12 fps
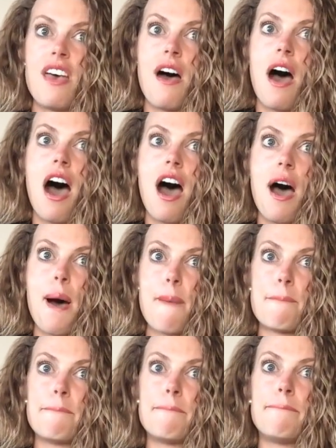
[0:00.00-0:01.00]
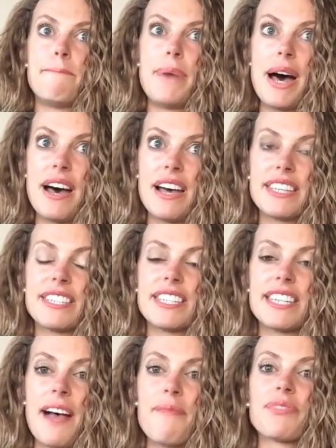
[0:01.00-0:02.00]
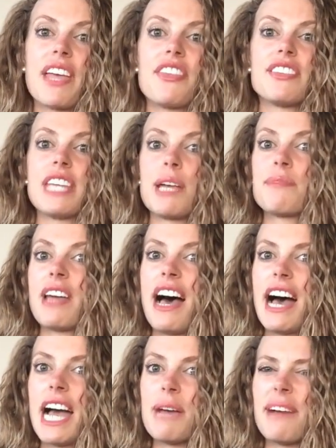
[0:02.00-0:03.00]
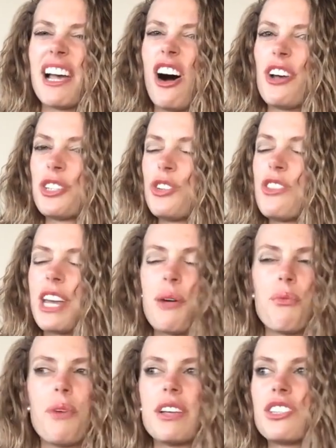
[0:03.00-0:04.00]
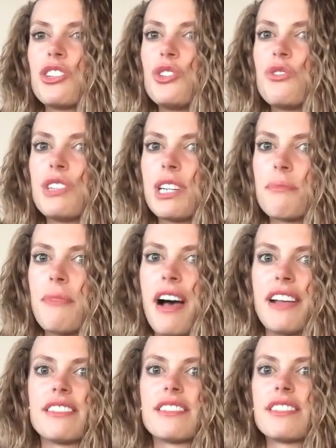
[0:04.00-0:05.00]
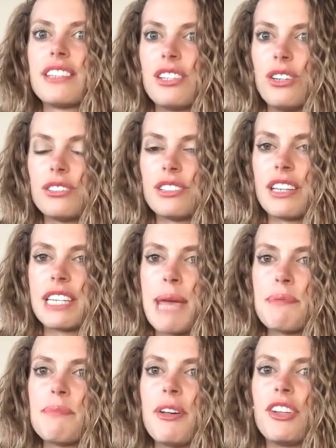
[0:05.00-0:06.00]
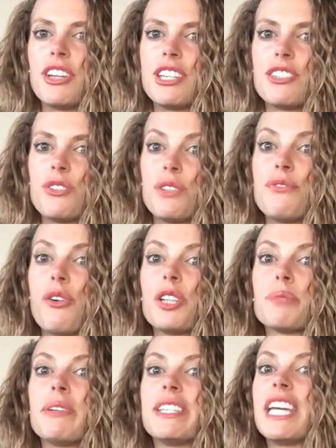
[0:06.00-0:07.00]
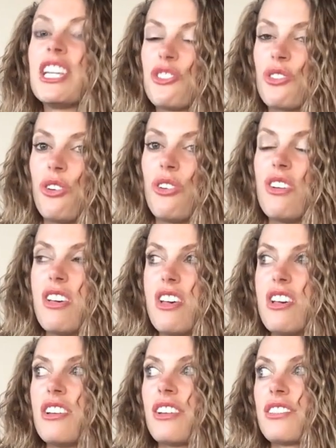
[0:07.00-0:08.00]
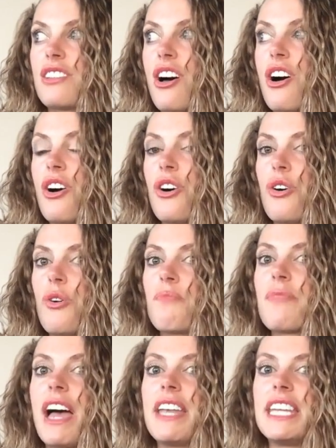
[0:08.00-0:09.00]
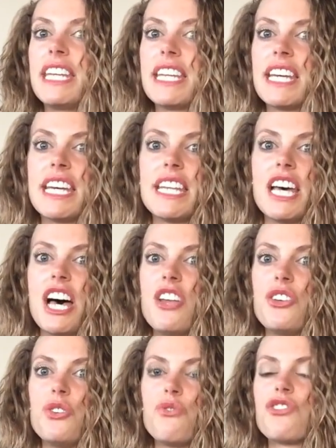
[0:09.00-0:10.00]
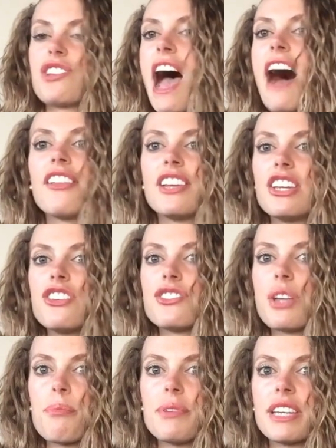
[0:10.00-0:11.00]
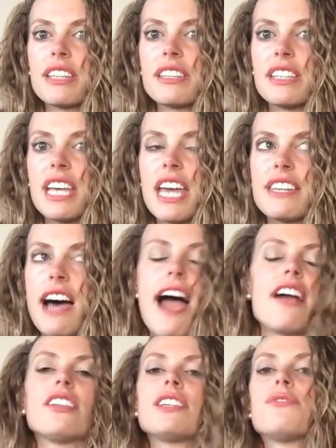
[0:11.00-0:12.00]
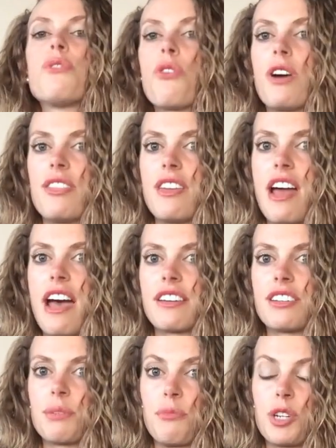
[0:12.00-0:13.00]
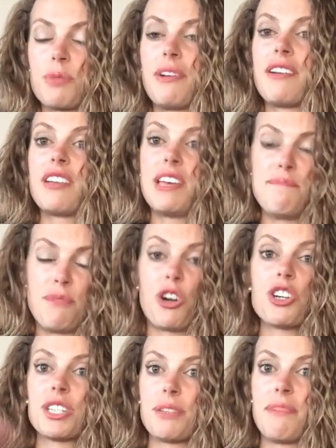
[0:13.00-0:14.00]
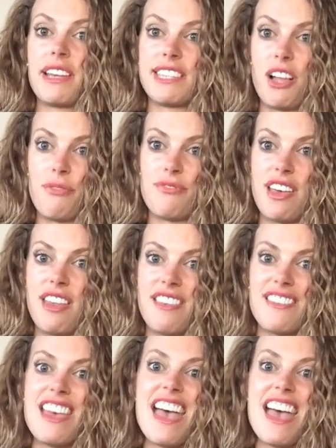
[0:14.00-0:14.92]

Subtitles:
But at the same time, I also knew that I wasn't using my skills and capabilities to the fullest potential. So I needed a new challenge, something entirely foreign that I could immerse myself in.